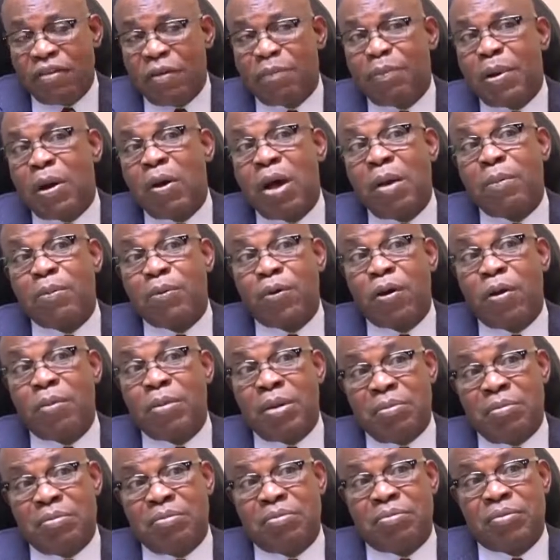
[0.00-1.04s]
a power
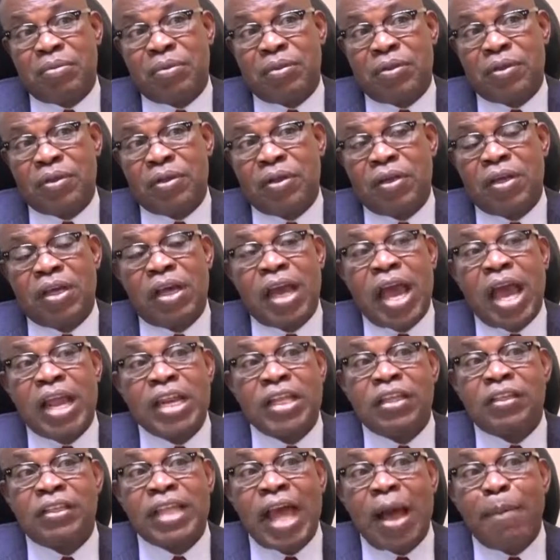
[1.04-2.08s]
problem. And
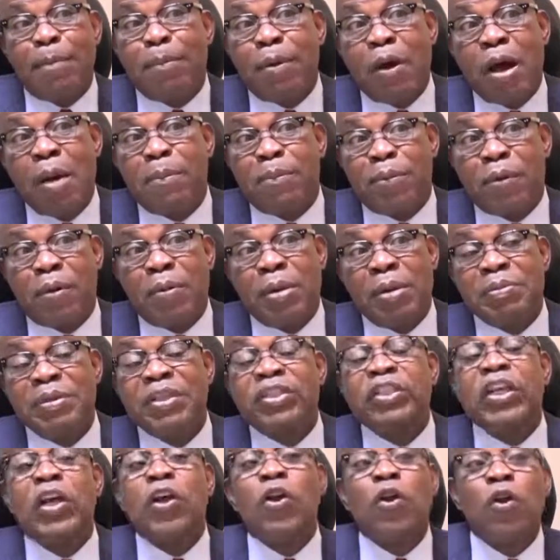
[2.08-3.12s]
that power problem
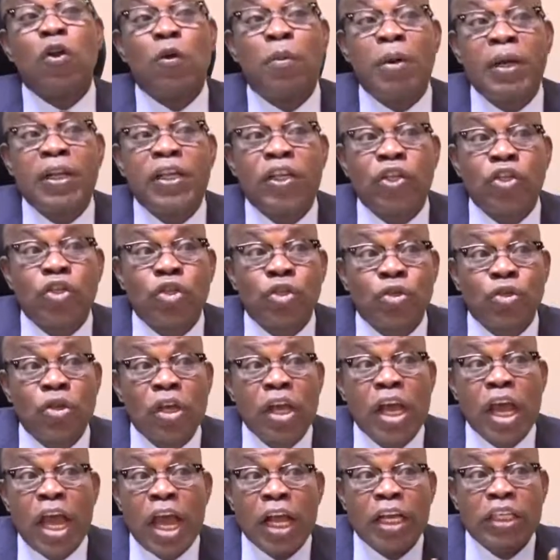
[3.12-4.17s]
is a global issue,
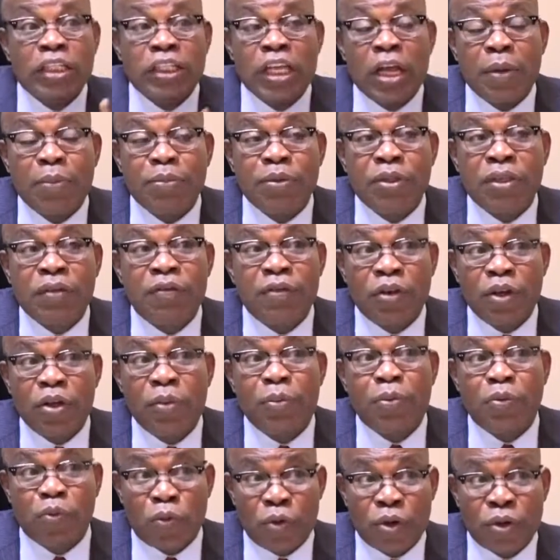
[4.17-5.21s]
except the
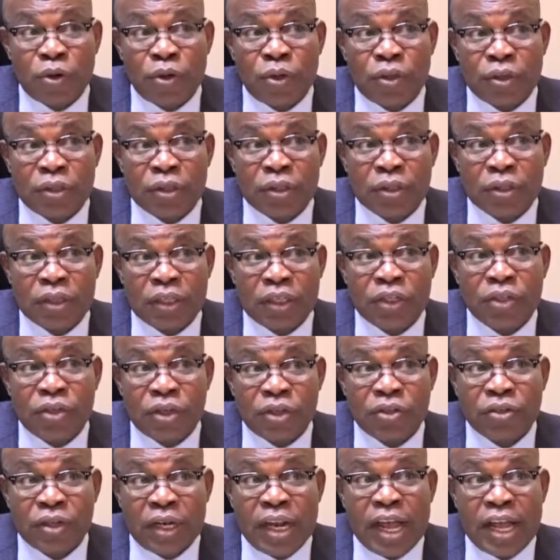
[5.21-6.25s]
developed world.
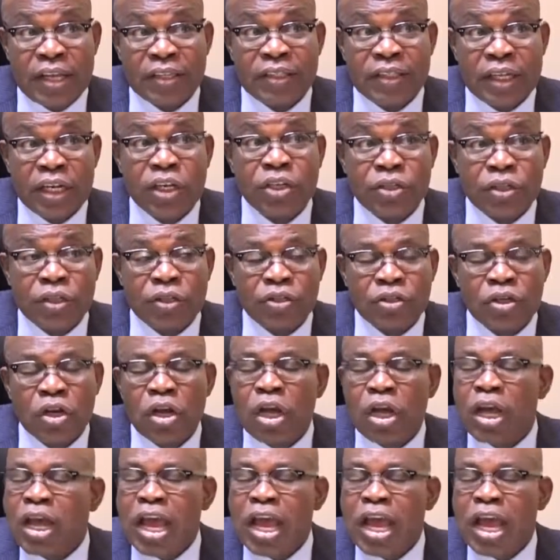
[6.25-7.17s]
industrialized nations.